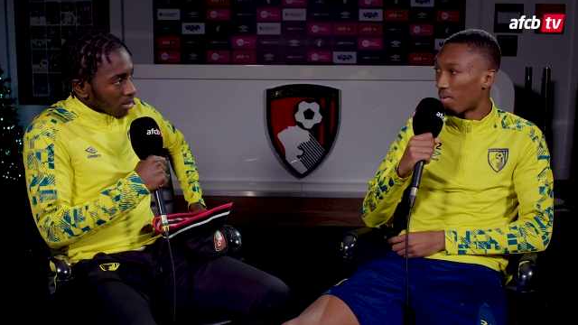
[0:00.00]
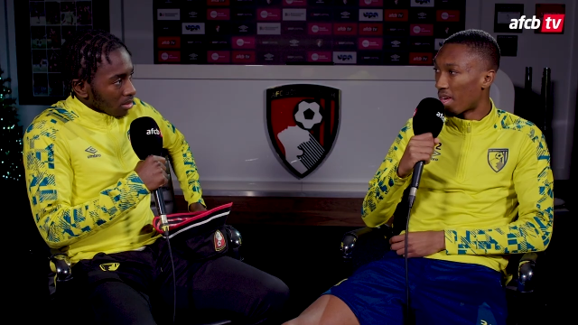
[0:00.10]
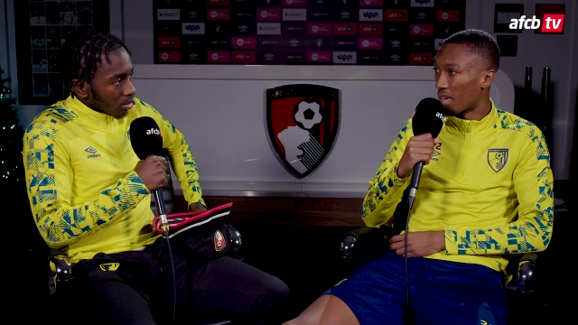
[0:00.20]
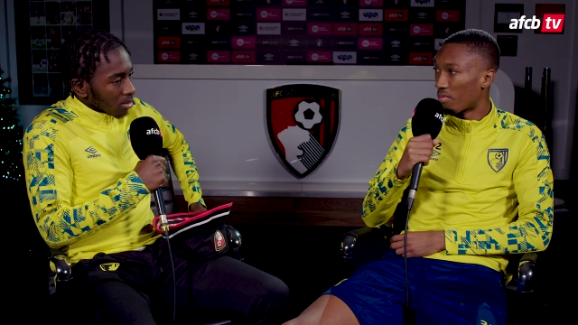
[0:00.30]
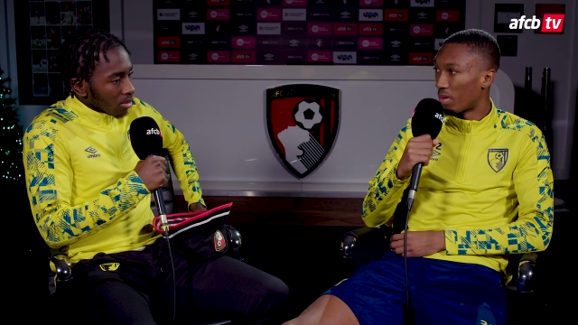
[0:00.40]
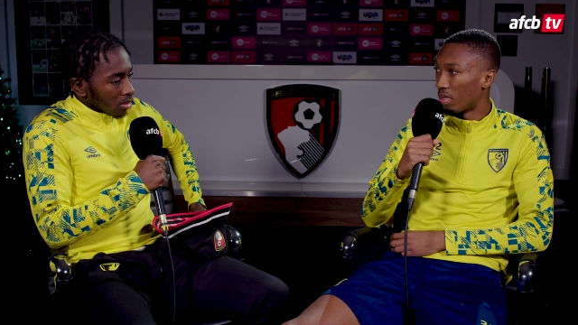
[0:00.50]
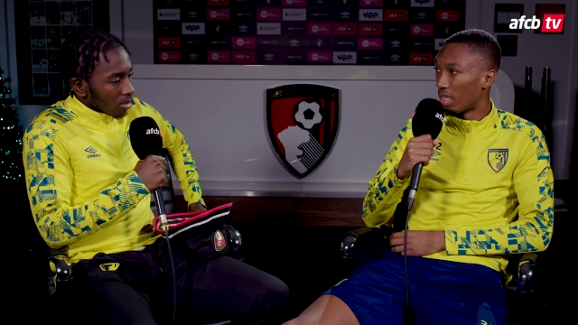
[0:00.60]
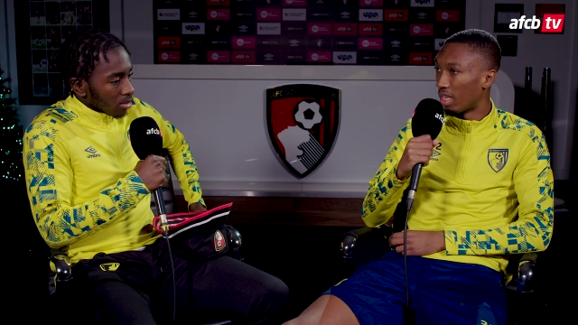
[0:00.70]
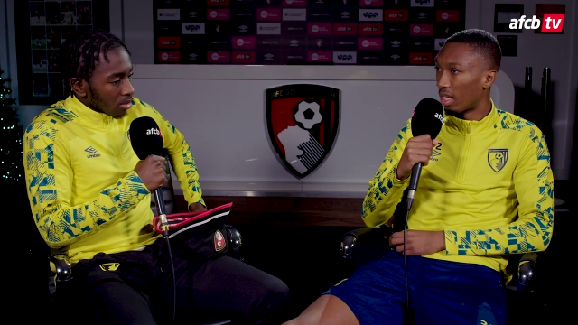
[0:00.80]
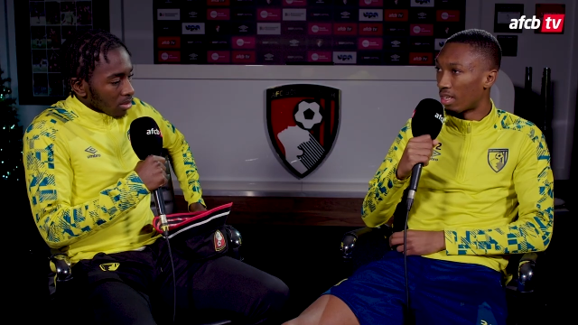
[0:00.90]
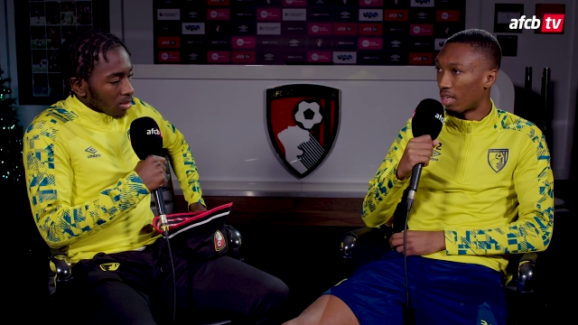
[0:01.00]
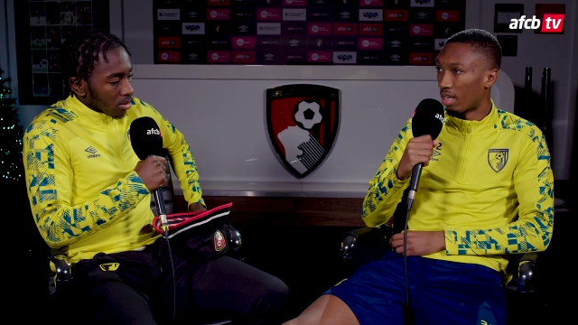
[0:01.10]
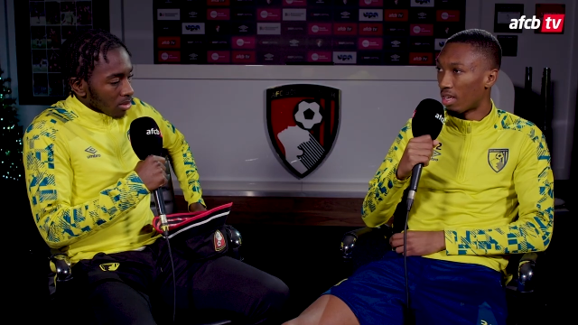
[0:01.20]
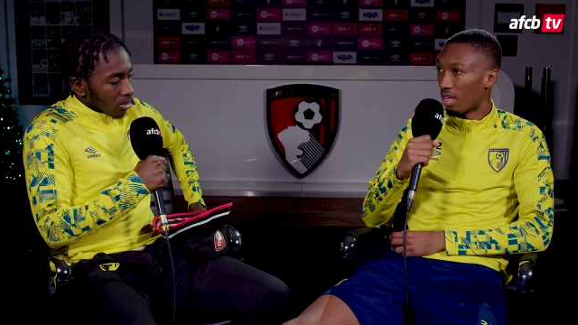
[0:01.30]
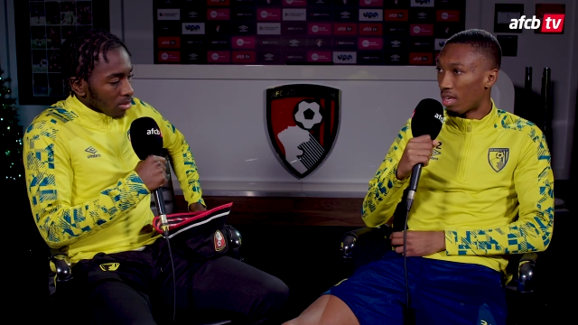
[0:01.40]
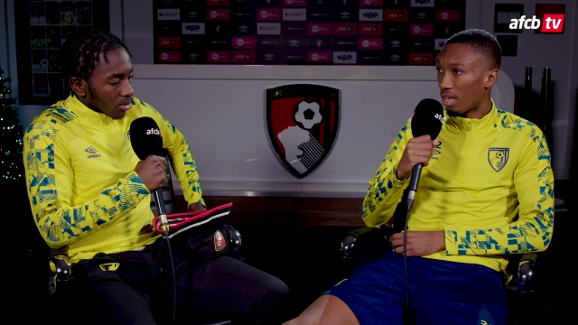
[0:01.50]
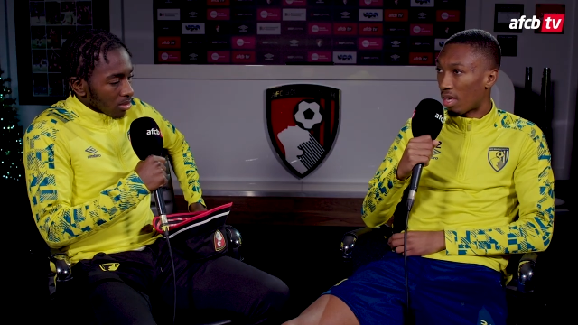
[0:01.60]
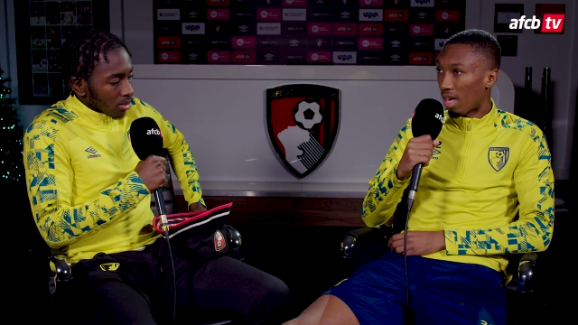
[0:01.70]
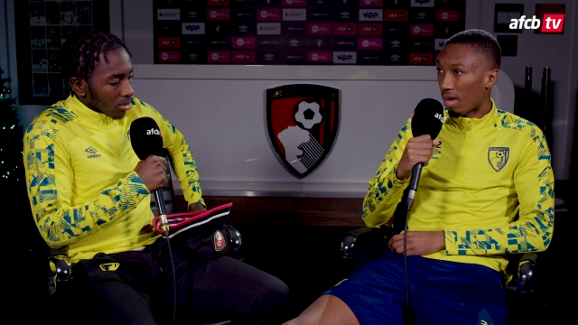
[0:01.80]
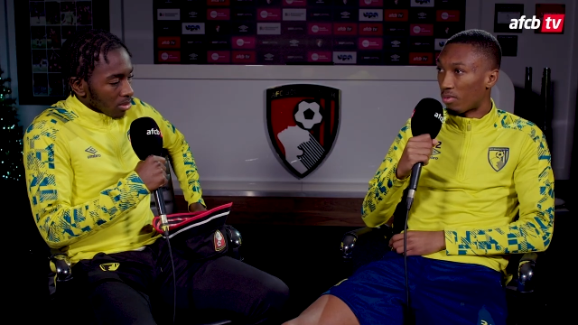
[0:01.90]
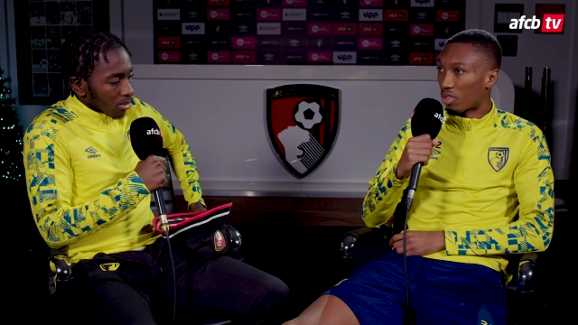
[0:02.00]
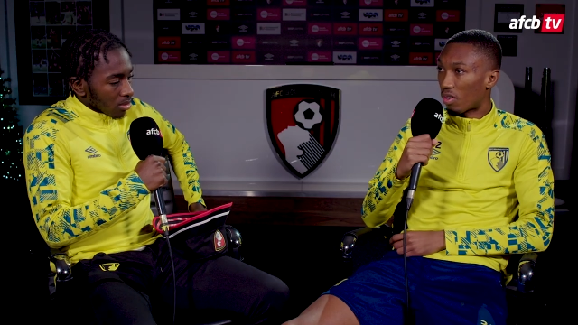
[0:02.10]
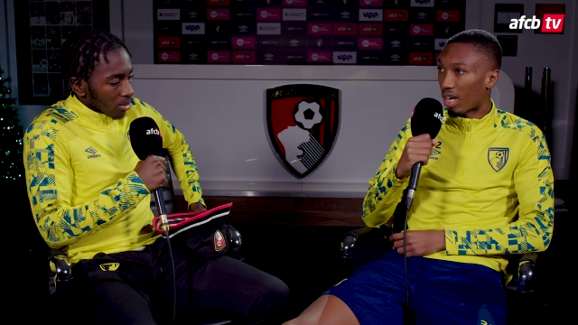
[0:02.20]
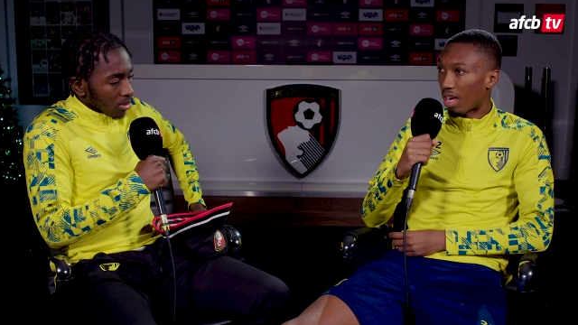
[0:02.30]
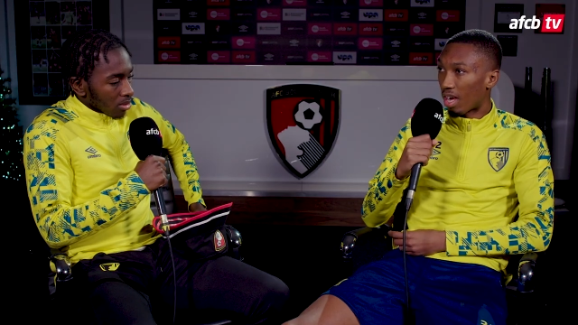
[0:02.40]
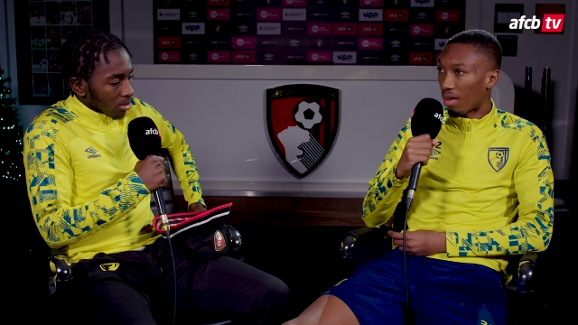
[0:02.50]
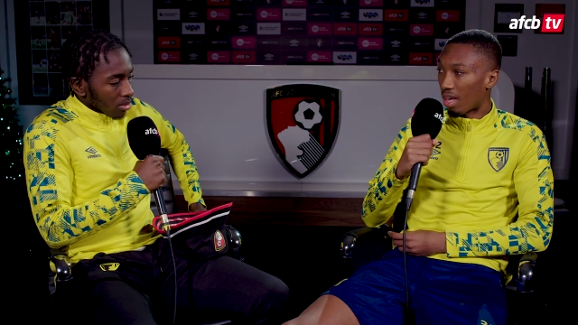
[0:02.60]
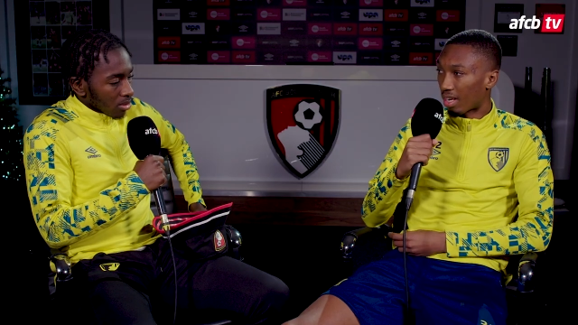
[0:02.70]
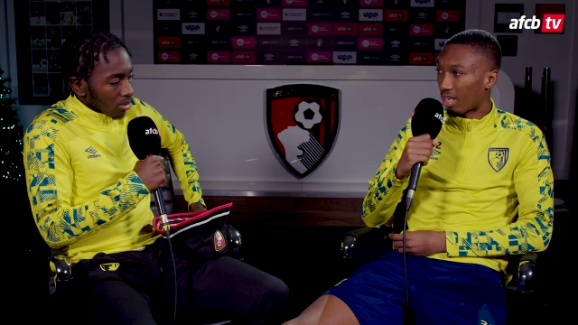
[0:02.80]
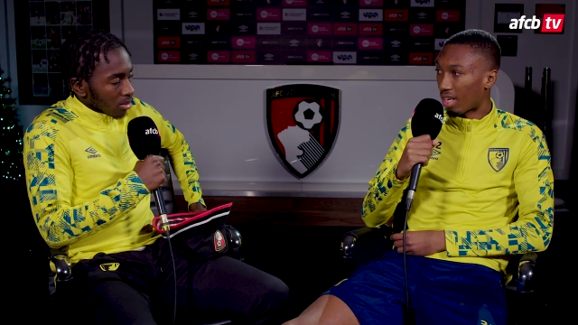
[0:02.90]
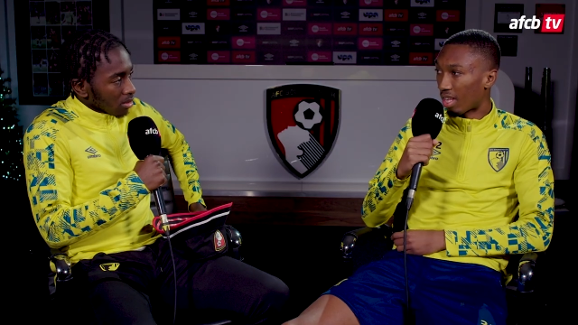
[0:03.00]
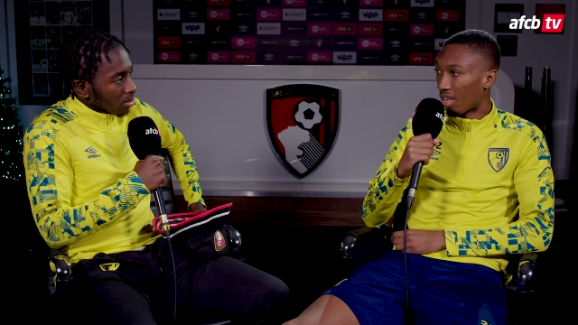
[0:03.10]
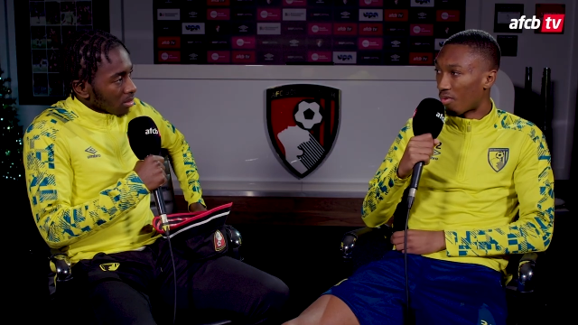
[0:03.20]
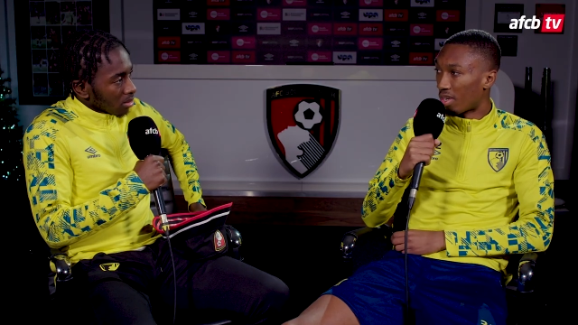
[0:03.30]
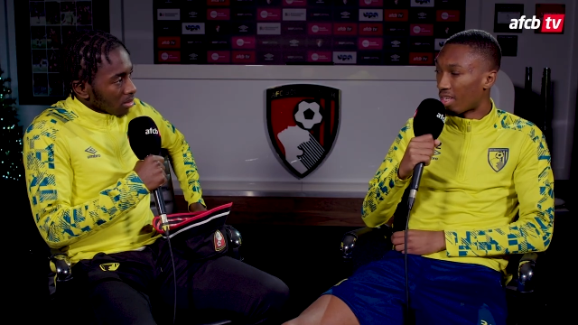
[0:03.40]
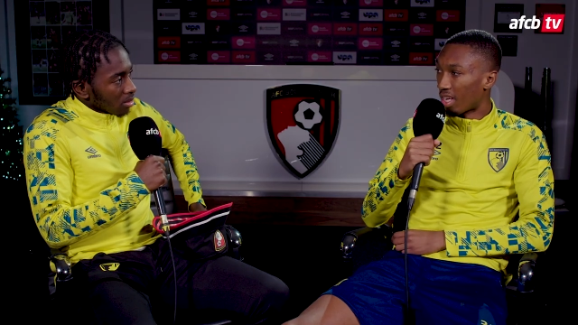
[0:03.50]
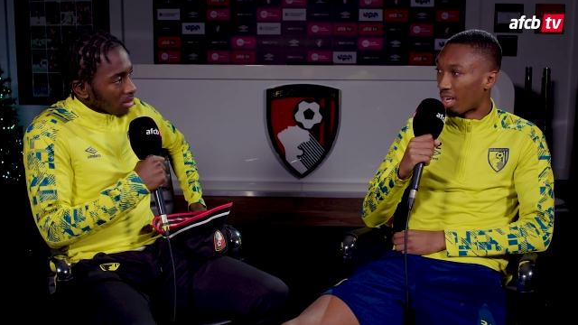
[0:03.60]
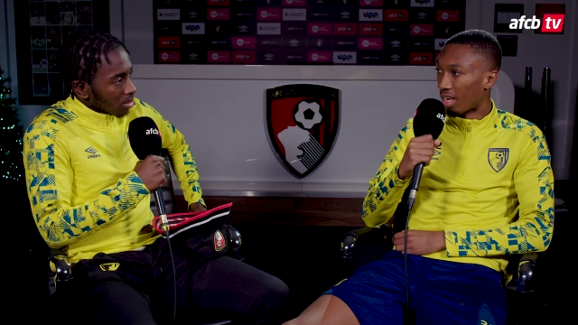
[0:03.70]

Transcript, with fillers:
Speaker 1: to play in the premier league and uh, i'm sure I, I, I can get there one day